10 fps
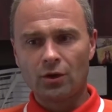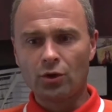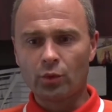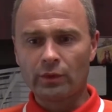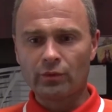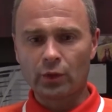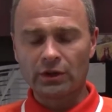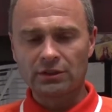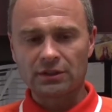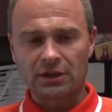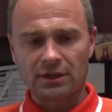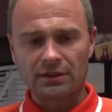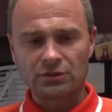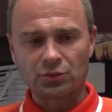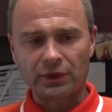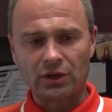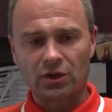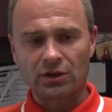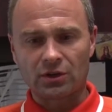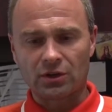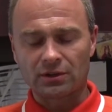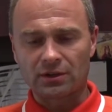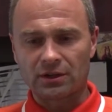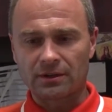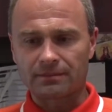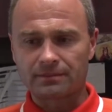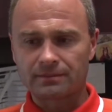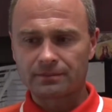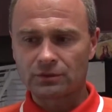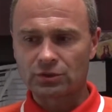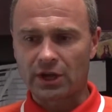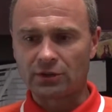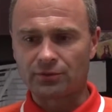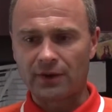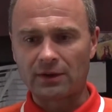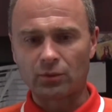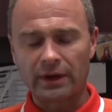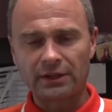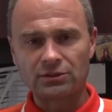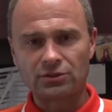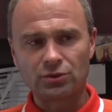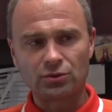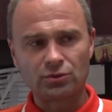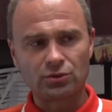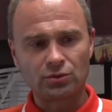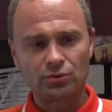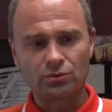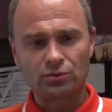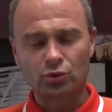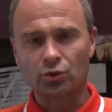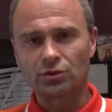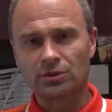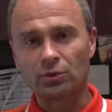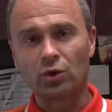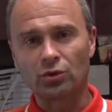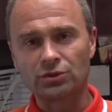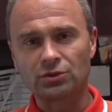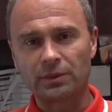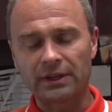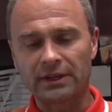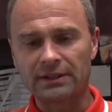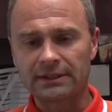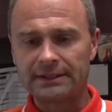You know, we've worked this week on trying to find ways to score some goals this weekend.